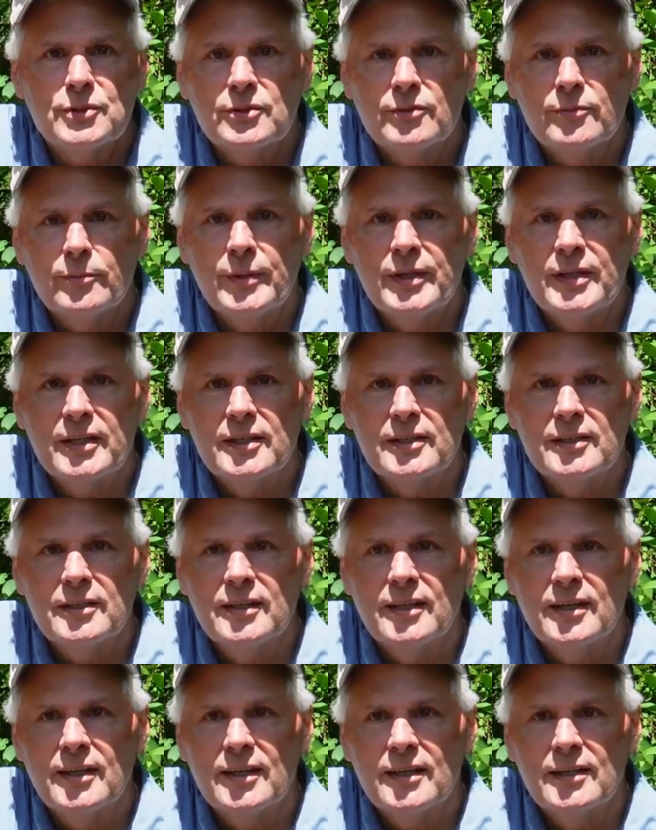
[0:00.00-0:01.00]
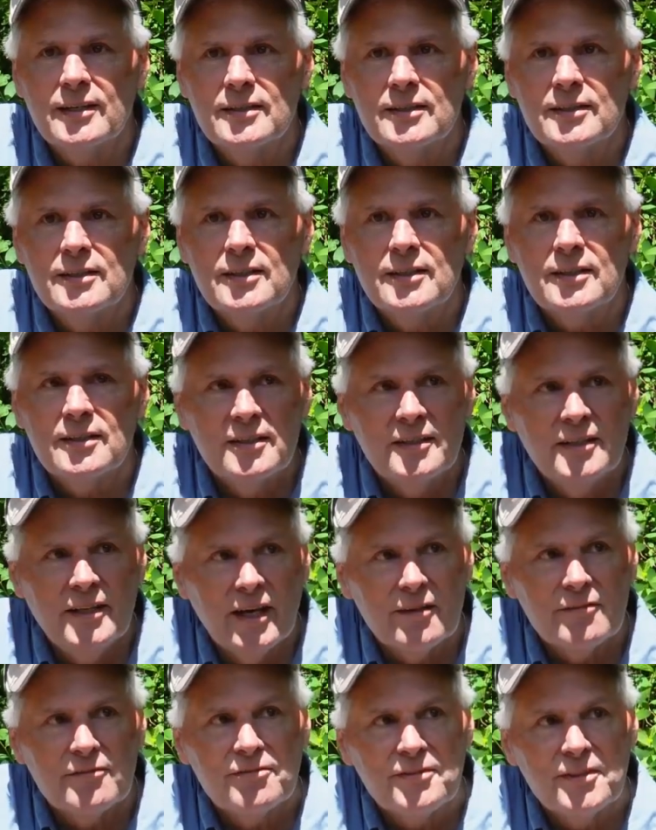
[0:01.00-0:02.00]
to have been
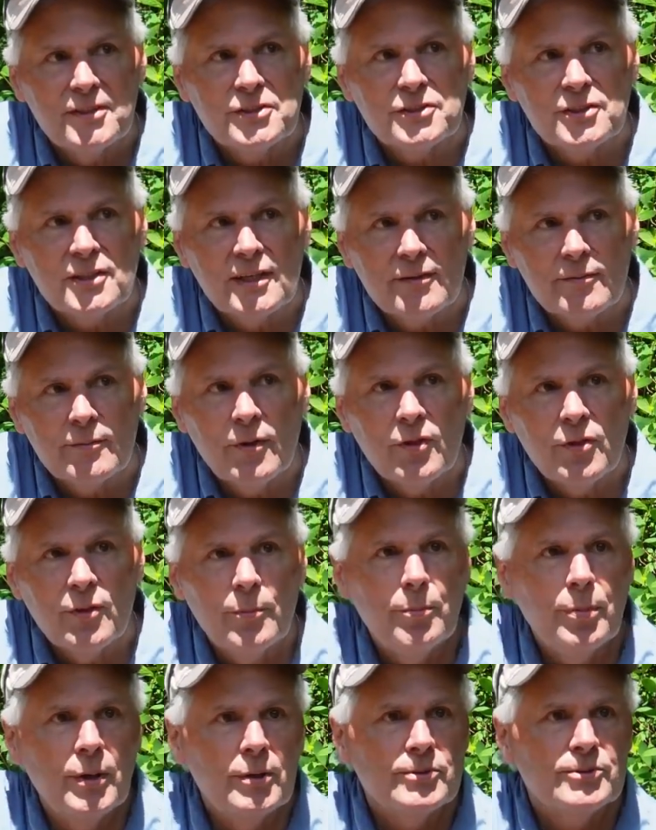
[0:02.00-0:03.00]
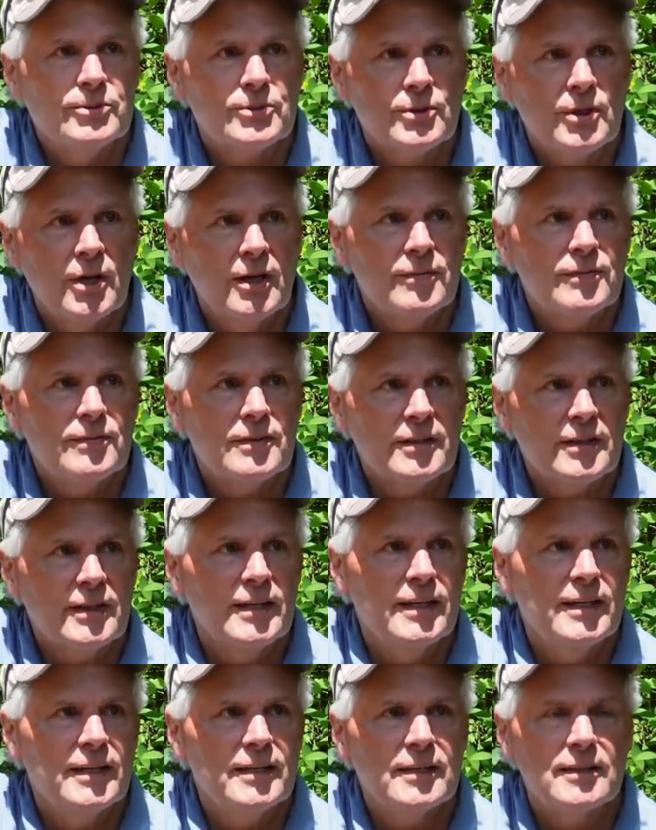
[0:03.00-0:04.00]
done fishing. All the boats are off the
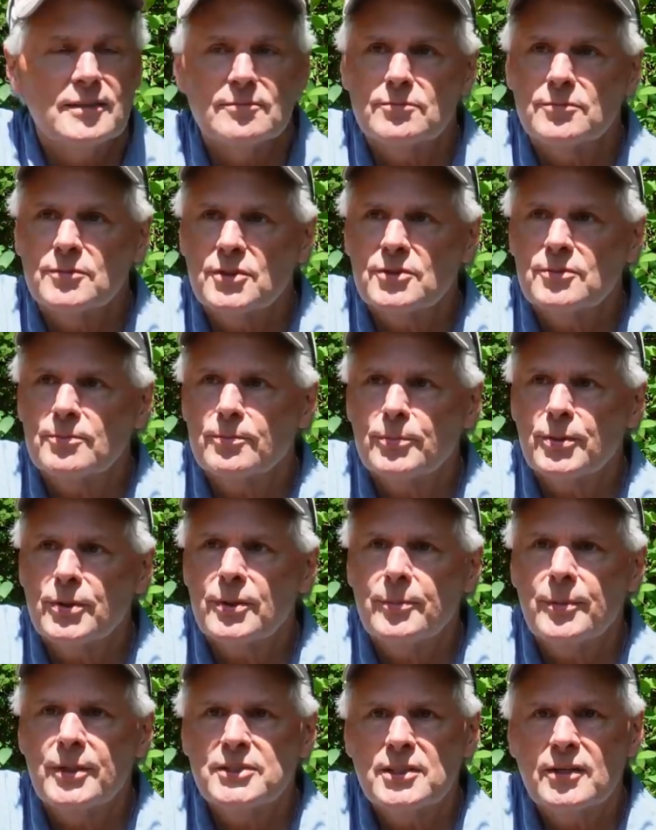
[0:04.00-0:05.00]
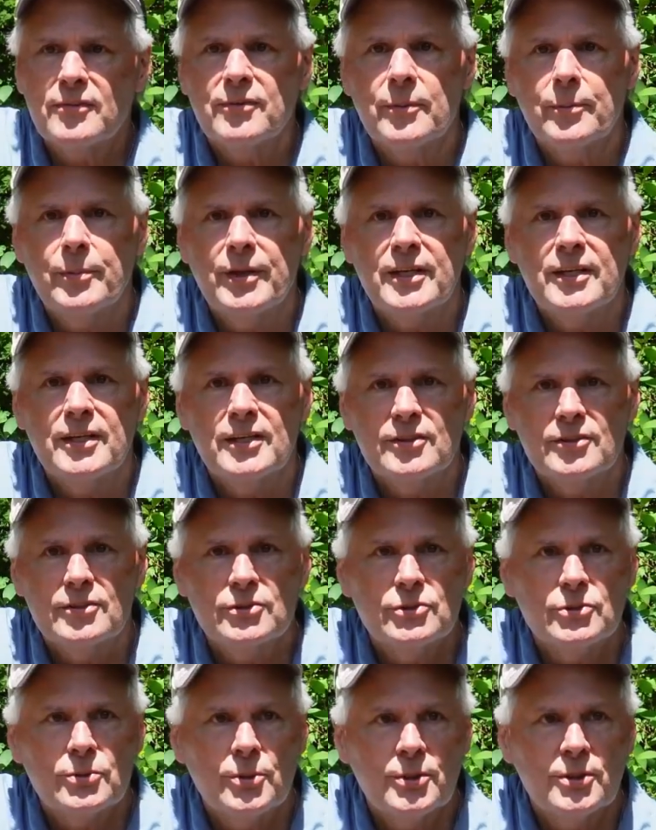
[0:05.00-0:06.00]
lake and just pretty much everybody on the
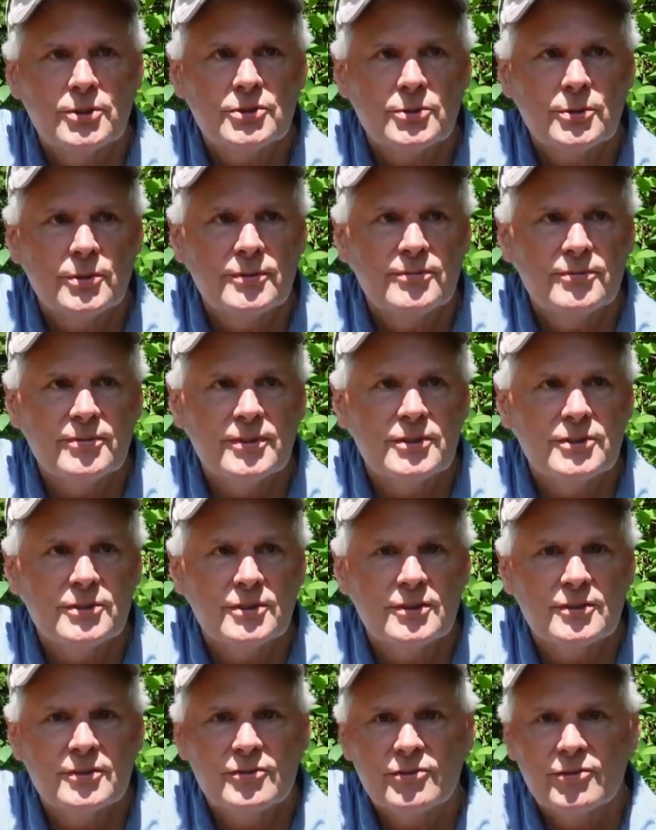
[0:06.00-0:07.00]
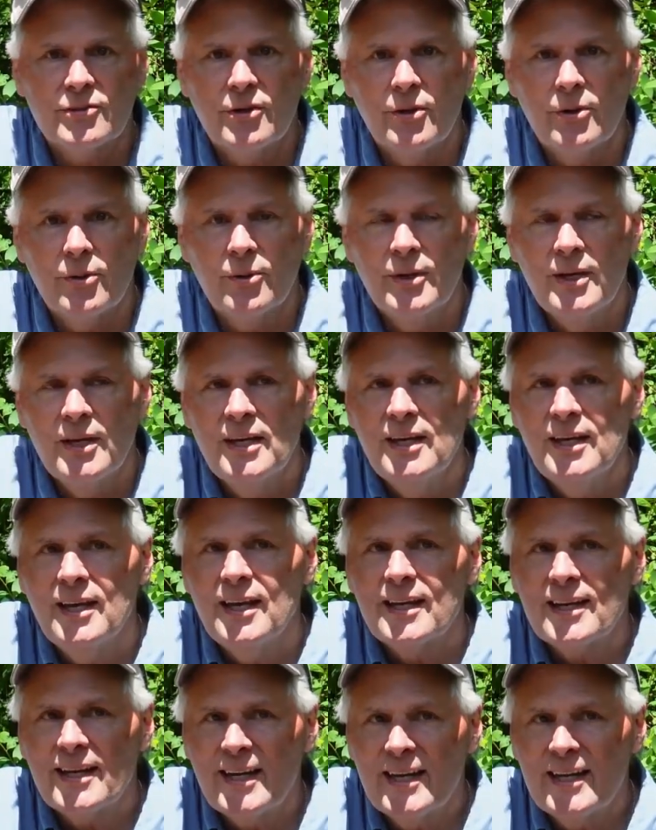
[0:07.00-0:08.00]
shores quit fishing. So
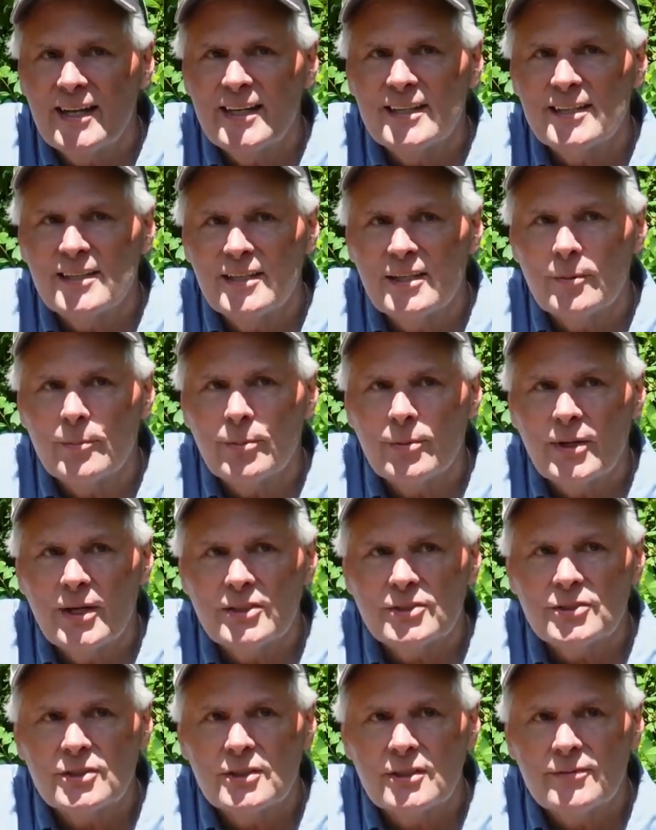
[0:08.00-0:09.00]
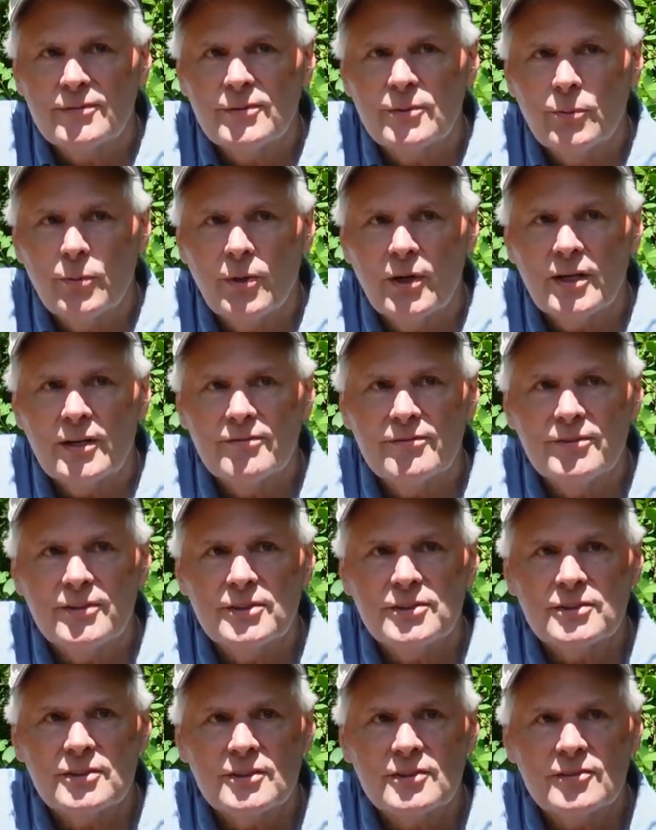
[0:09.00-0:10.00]
kind of get the impression if you want to
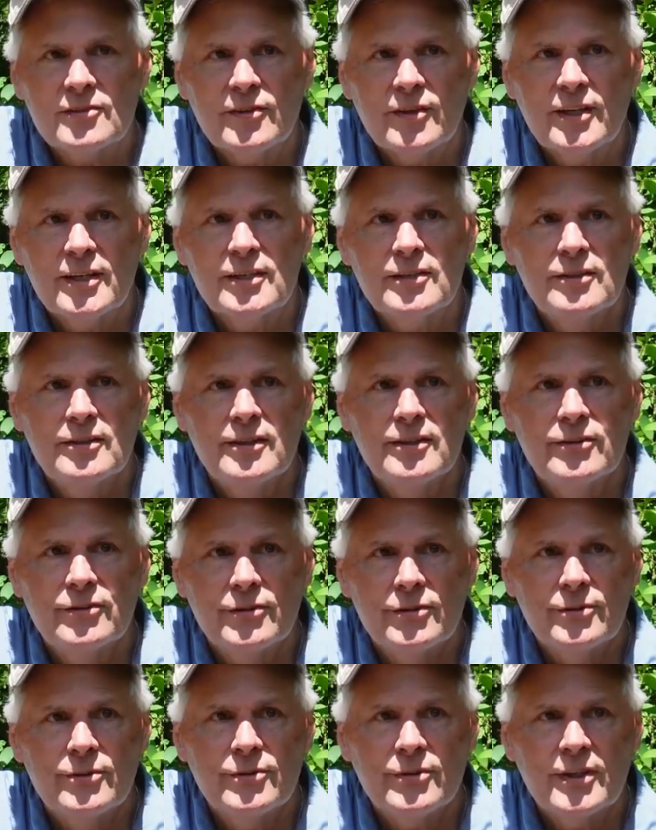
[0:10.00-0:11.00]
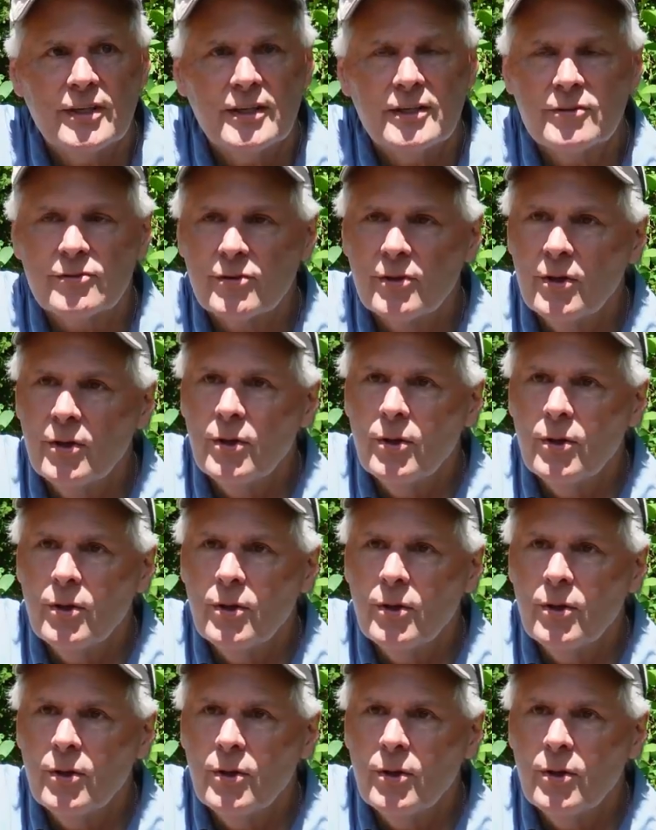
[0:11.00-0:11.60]
fish this lake, you need 2 things.